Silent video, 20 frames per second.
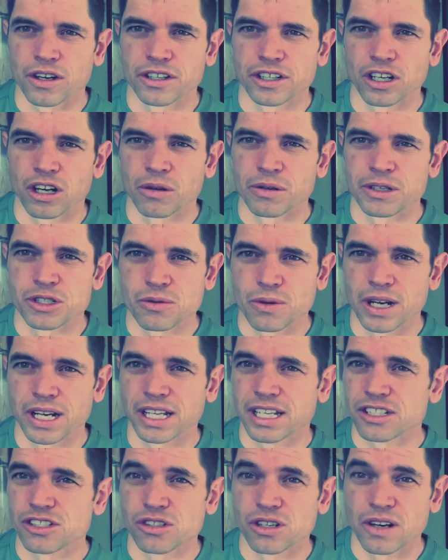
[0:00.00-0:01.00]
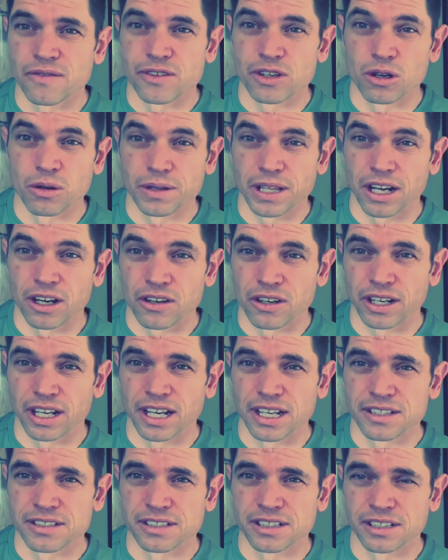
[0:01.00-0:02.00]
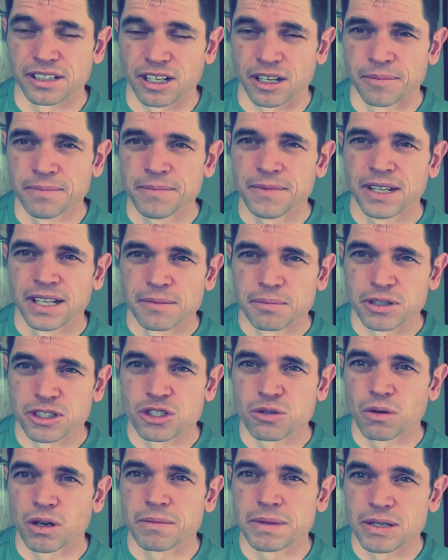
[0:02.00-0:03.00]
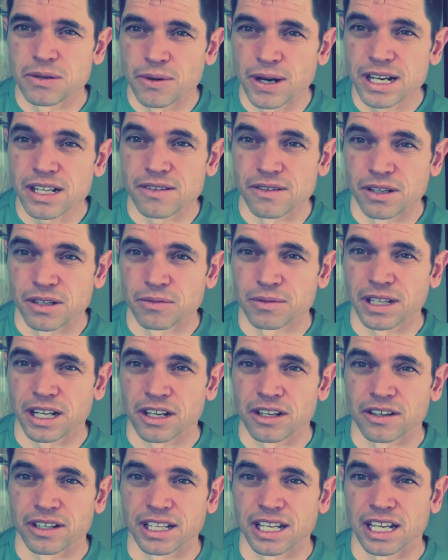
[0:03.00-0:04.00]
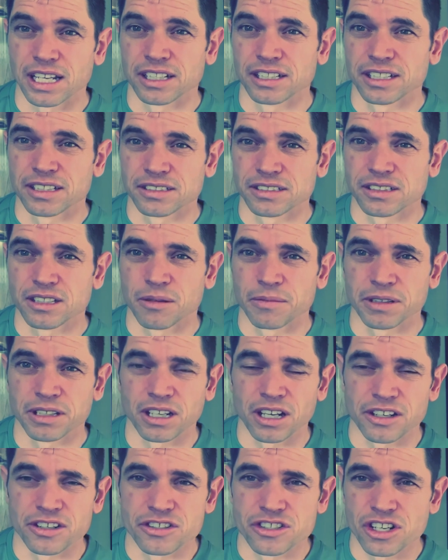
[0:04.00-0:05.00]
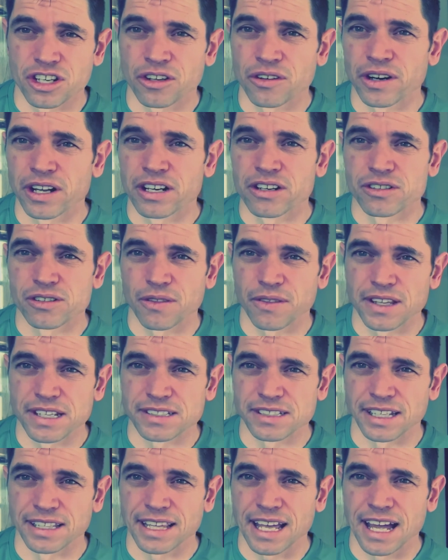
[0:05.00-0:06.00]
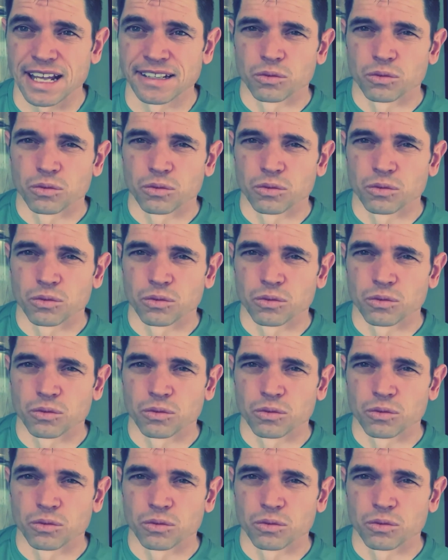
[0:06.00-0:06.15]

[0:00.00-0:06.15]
You're always ready because you never know when that hurricane is going to come, but you want to be ready when that hurricane is coming. You got your generators and things like that.